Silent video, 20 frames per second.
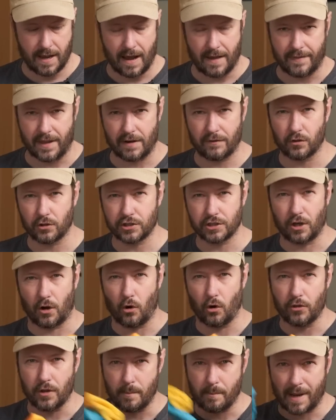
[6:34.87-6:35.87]
And then I've also
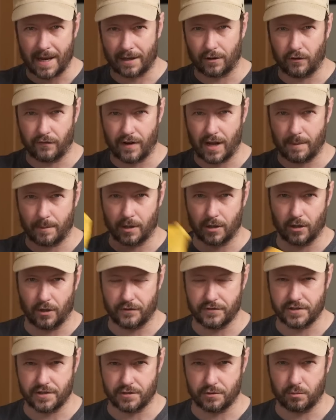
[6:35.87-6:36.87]
got other microfiber
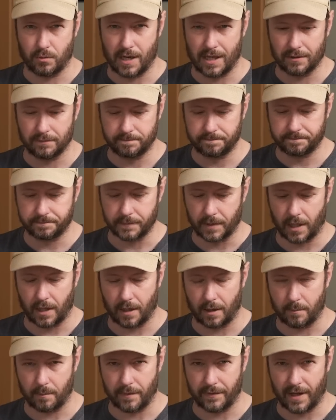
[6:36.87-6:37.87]
cloths as well
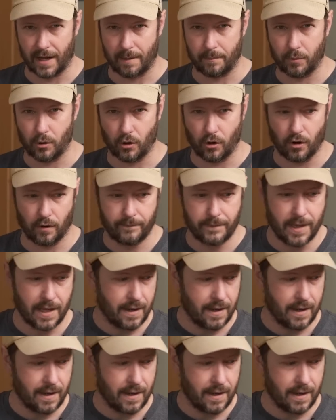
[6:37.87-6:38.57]
um, that I put